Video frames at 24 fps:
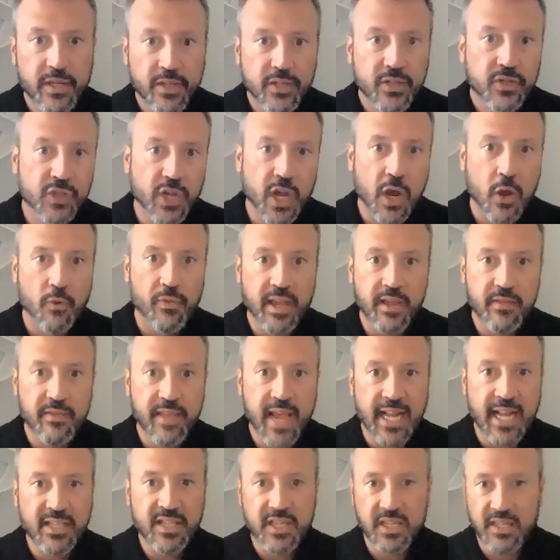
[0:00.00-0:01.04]
So
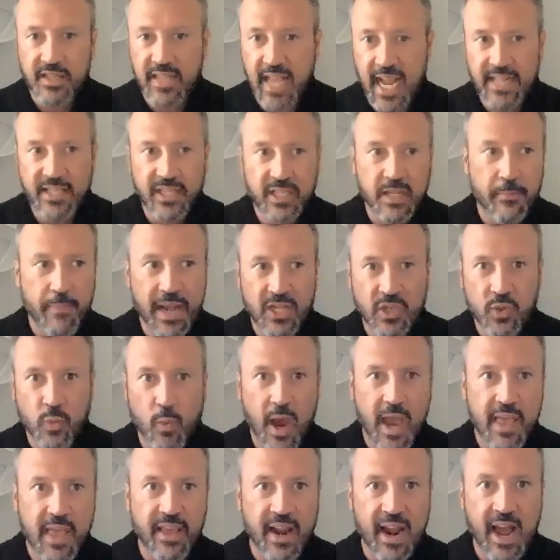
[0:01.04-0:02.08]
that's the best
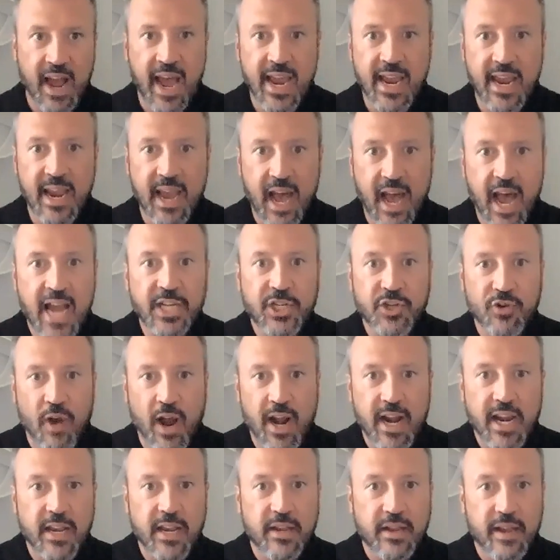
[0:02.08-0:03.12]
way that I
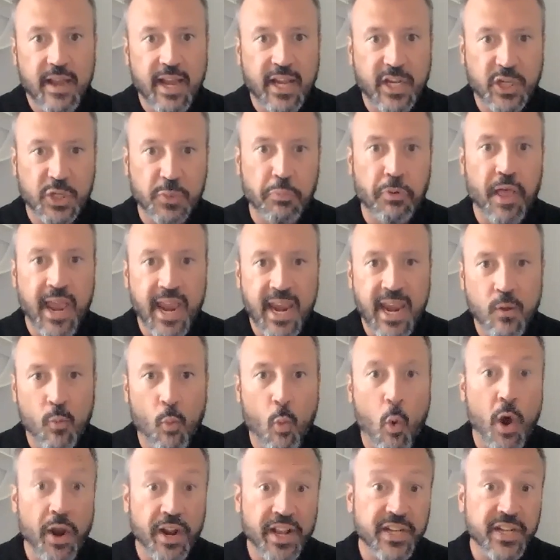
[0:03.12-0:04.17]
try to explain
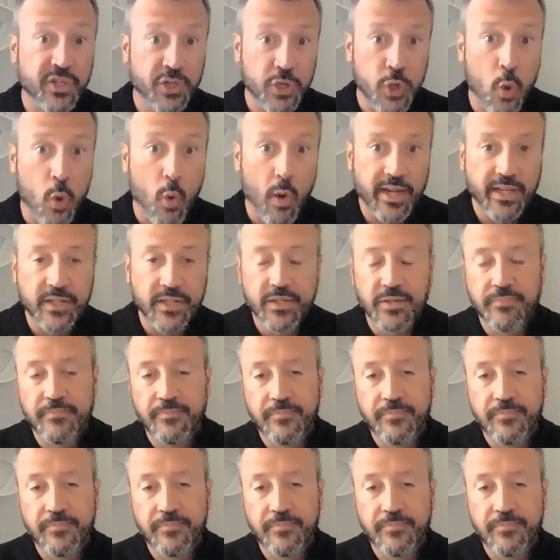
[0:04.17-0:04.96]
what is noise.